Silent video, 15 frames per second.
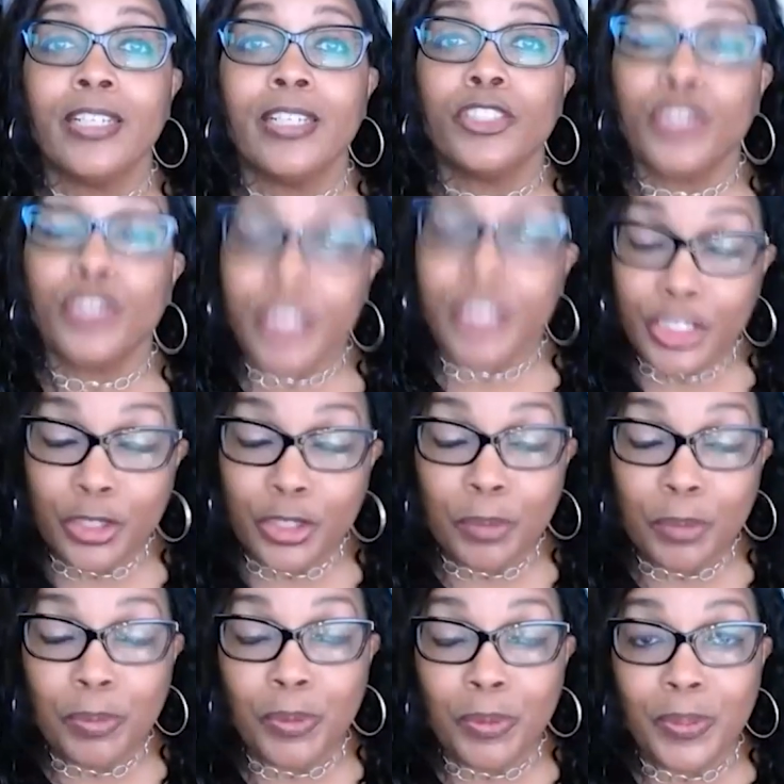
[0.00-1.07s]
traditional
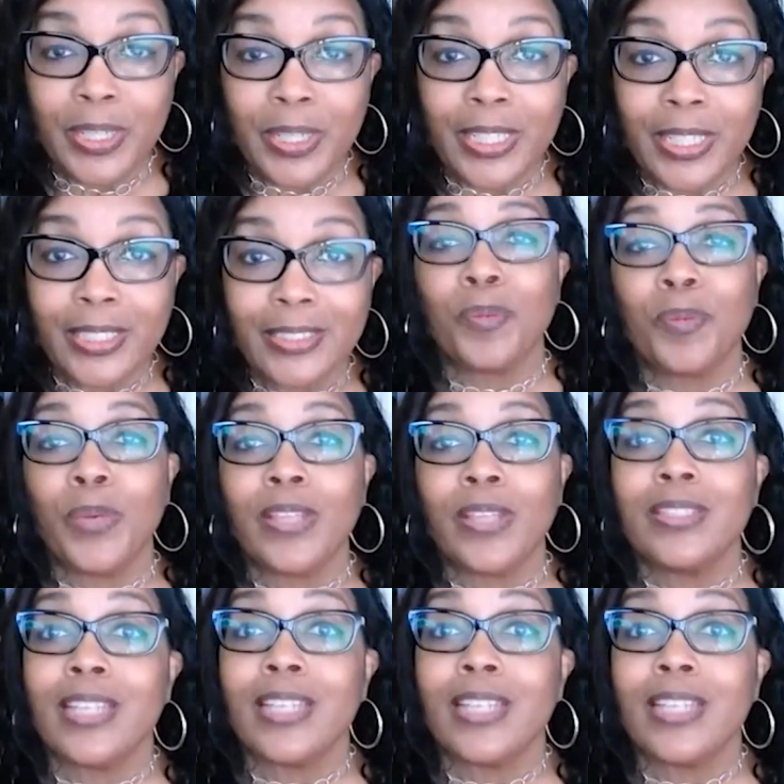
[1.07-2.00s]
employees with